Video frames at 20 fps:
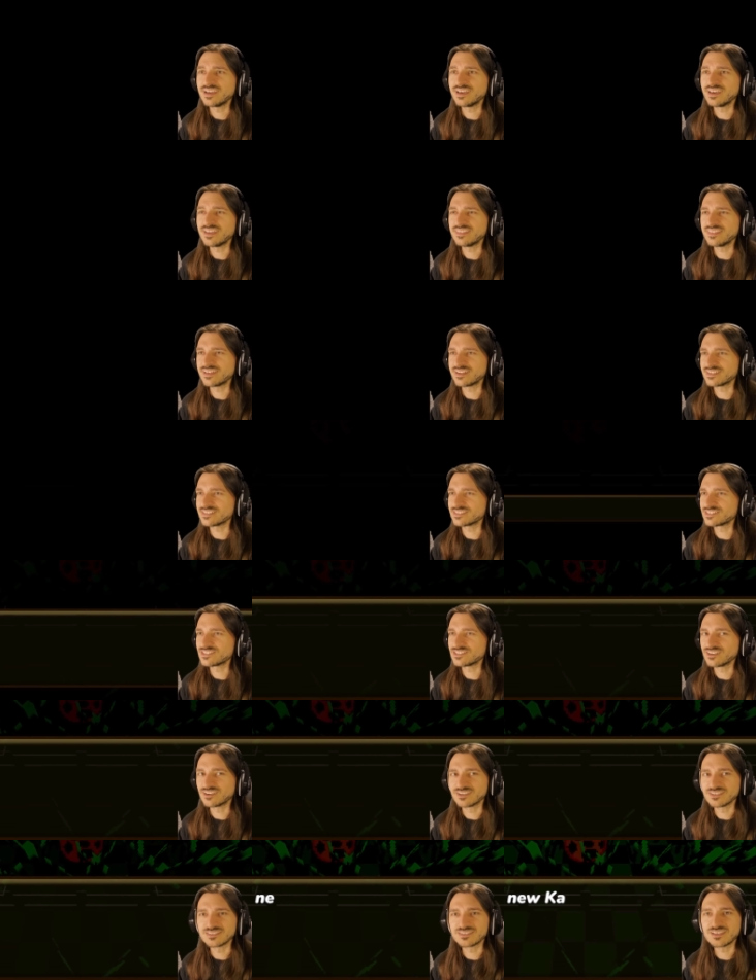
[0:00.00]
and then it
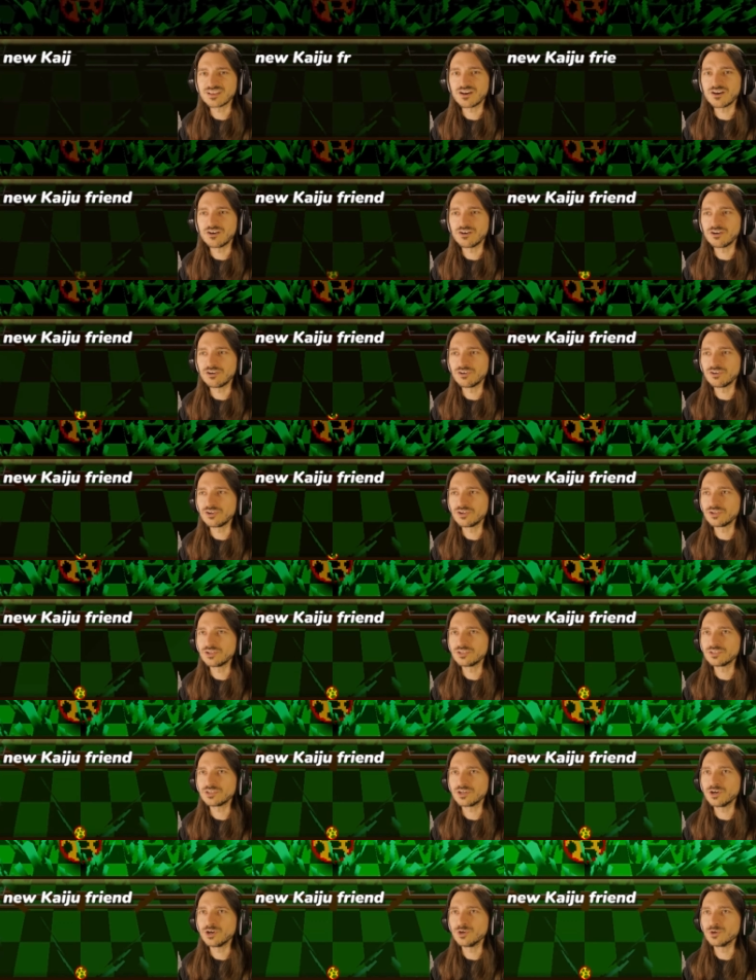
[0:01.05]
starts
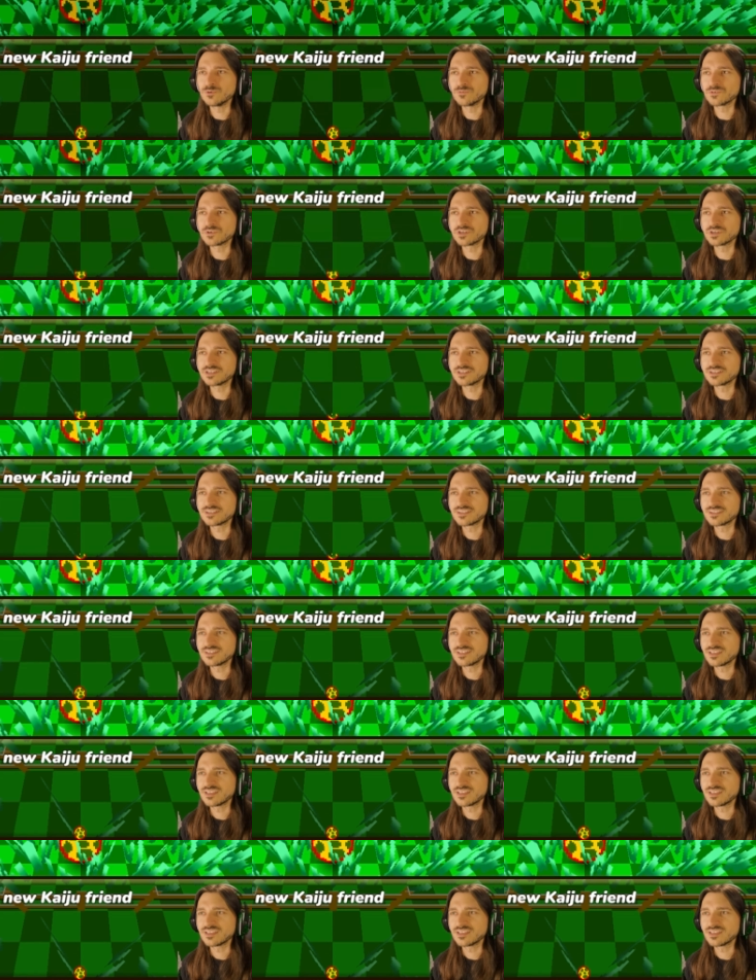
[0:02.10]
all over.